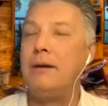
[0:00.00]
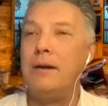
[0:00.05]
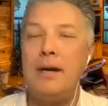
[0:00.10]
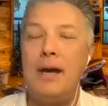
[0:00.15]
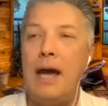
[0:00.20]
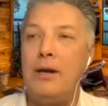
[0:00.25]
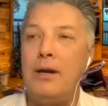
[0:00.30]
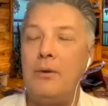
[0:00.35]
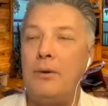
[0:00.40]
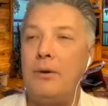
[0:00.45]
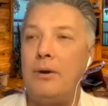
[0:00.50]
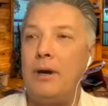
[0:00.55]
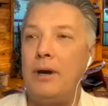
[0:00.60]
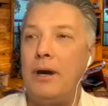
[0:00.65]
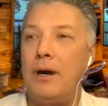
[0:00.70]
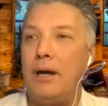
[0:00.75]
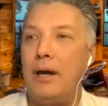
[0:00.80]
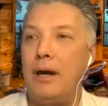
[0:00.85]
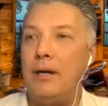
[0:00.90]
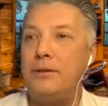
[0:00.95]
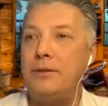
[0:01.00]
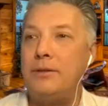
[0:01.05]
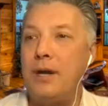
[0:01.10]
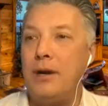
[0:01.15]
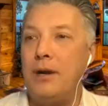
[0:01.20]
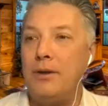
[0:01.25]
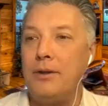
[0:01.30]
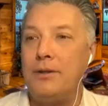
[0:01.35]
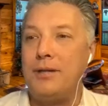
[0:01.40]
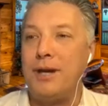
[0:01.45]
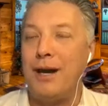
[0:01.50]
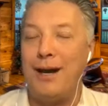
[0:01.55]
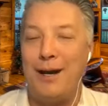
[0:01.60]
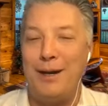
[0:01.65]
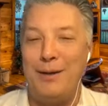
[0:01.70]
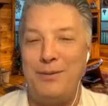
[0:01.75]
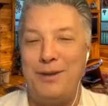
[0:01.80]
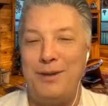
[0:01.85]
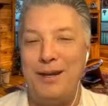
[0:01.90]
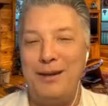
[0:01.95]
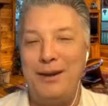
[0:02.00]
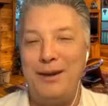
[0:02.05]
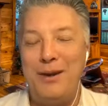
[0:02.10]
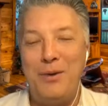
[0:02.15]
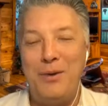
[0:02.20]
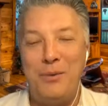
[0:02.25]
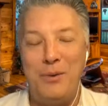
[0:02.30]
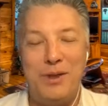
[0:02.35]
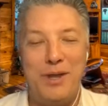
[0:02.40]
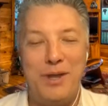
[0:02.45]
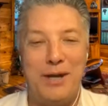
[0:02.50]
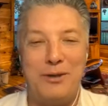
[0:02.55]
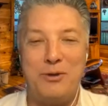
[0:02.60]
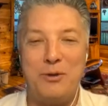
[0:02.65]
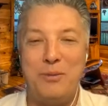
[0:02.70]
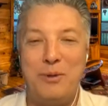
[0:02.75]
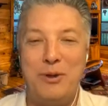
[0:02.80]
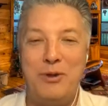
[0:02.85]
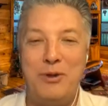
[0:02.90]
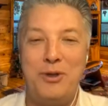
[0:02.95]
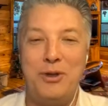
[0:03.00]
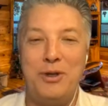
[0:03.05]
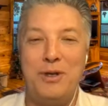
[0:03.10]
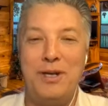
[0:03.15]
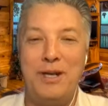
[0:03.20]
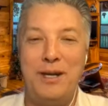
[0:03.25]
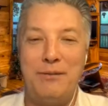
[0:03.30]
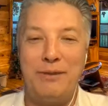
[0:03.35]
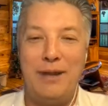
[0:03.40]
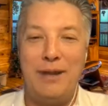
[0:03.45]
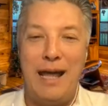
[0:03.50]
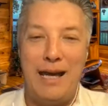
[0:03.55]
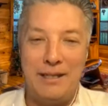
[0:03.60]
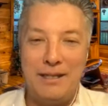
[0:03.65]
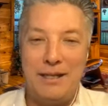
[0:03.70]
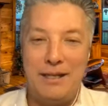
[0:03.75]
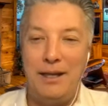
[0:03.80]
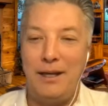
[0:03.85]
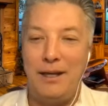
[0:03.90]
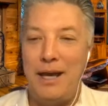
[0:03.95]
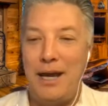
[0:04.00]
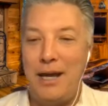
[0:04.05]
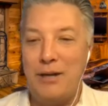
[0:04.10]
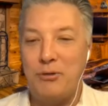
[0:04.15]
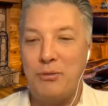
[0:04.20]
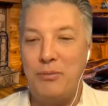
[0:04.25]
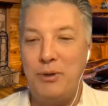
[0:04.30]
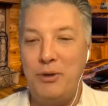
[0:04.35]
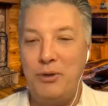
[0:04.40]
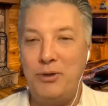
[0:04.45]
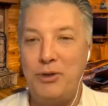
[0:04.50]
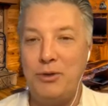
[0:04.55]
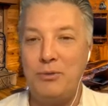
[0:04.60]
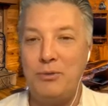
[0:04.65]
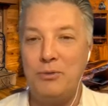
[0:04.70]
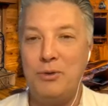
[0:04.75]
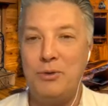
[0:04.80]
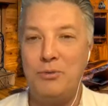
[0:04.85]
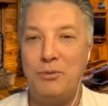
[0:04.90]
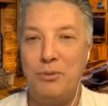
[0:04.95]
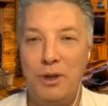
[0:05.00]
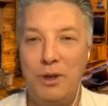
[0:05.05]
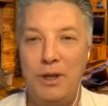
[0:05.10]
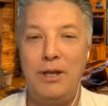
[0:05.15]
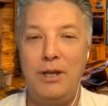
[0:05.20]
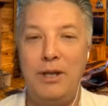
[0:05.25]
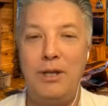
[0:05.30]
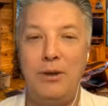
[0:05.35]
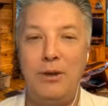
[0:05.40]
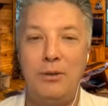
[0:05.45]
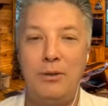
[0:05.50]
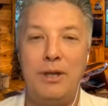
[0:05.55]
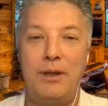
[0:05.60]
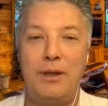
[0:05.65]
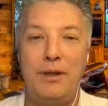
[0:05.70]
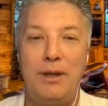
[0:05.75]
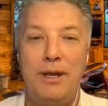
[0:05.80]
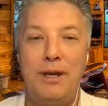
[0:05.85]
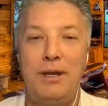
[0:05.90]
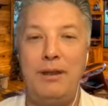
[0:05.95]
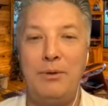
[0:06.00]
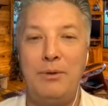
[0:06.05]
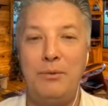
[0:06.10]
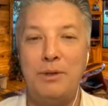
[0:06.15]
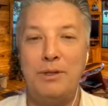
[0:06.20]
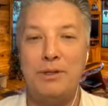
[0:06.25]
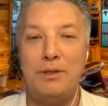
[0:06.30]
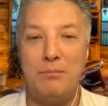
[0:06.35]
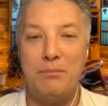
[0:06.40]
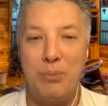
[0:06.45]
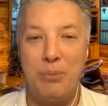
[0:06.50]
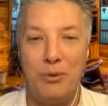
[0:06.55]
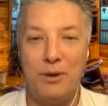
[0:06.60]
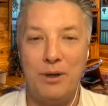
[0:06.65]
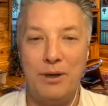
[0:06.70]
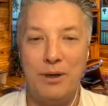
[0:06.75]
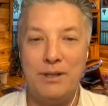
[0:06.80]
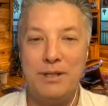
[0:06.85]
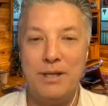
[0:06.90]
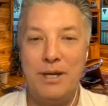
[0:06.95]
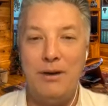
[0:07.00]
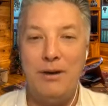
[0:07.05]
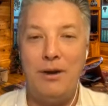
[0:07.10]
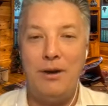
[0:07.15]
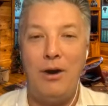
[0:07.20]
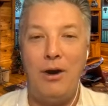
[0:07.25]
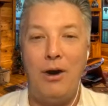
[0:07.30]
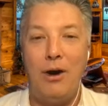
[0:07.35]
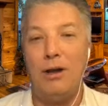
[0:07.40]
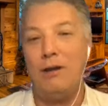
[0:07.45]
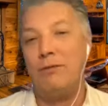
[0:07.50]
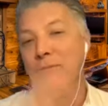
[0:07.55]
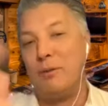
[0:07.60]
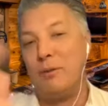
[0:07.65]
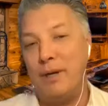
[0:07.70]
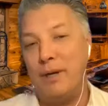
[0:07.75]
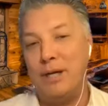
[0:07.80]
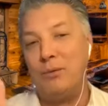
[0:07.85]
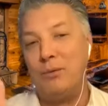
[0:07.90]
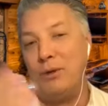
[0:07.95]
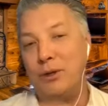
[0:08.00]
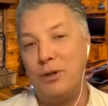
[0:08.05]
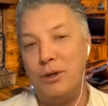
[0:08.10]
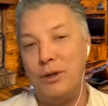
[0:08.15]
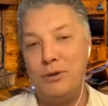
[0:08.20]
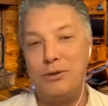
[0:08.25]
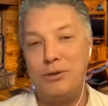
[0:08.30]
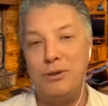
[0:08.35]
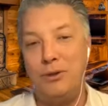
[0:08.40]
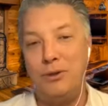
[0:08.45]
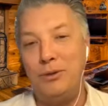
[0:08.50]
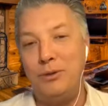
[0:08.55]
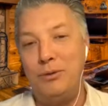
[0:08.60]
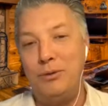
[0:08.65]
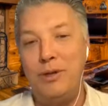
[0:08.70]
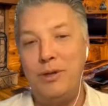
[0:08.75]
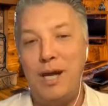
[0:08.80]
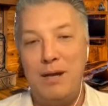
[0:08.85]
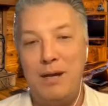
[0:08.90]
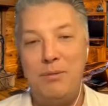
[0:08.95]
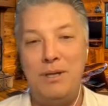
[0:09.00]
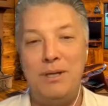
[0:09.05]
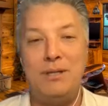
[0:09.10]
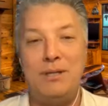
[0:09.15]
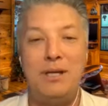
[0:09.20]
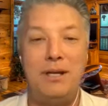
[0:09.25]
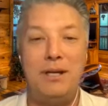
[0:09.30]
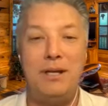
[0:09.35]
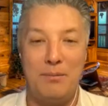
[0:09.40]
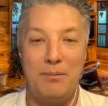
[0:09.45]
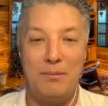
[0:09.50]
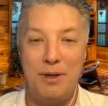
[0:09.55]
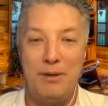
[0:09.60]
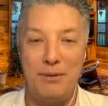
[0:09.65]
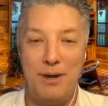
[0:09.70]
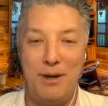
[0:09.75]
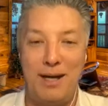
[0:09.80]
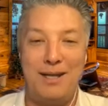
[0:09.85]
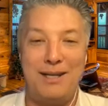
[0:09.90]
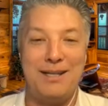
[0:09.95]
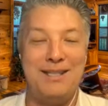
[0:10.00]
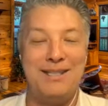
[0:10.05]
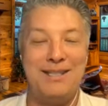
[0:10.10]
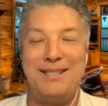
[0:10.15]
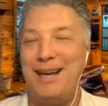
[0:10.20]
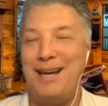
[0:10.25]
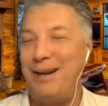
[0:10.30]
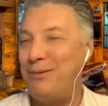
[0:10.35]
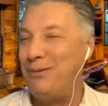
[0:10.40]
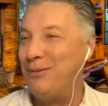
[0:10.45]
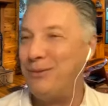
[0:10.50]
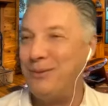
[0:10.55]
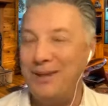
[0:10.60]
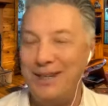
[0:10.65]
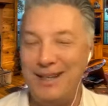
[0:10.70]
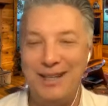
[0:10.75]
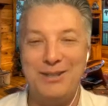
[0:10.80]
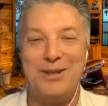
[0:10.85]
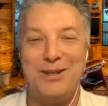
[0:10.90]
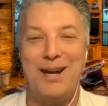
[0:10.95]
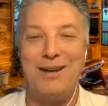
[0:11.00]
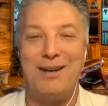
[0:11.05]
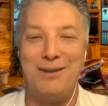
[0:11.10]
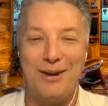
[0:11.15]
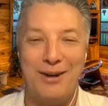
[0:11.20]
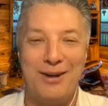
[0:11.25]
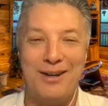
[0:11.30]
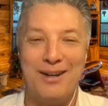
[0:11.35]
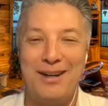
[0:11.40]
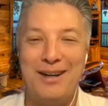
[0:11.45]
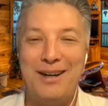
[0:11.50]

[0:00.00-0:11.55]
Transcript: I say all the time that with attribution, if last click attribution was really the only thing that was important, all of our money would go to the ABC company, right? Because they really drive hard